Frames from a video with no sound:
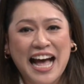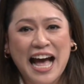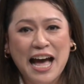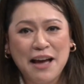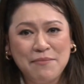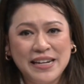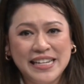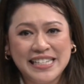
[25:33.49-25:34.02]

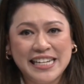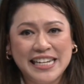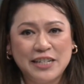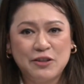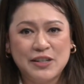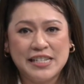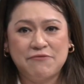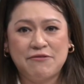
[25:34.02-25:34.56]
I'm Melisa
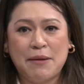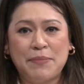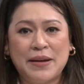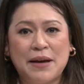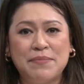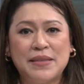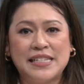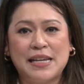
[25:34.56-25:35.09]
Idris, and wrapping
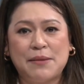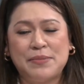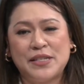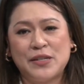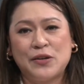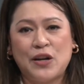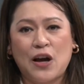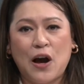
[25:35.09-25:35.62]
up this
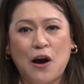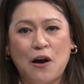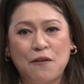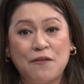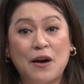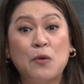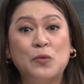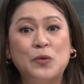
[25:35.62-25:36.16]
episode
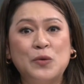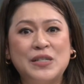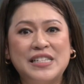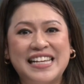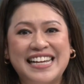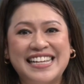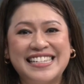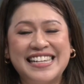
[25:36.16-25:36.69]
of Wu
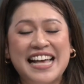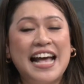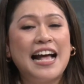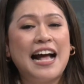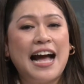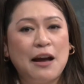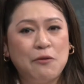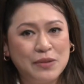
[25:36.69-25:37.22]
Says.
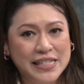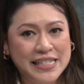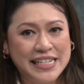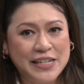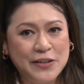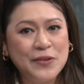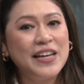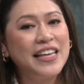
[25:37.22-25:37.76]
I will
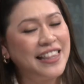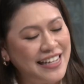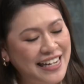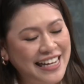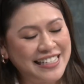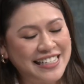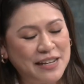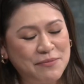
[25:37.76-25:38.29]
see you in the
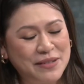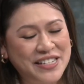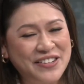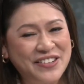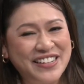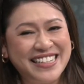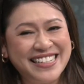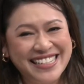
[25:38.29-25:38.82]
next
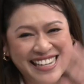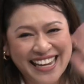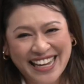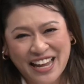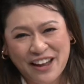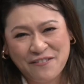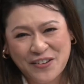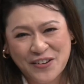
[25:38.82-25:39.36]
episode. Take
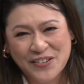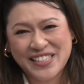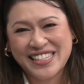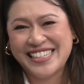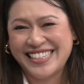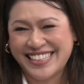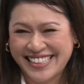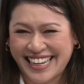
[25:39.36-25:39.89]
care, folks.
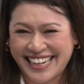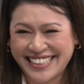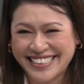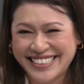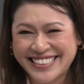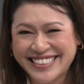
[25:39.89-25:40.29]
Till then.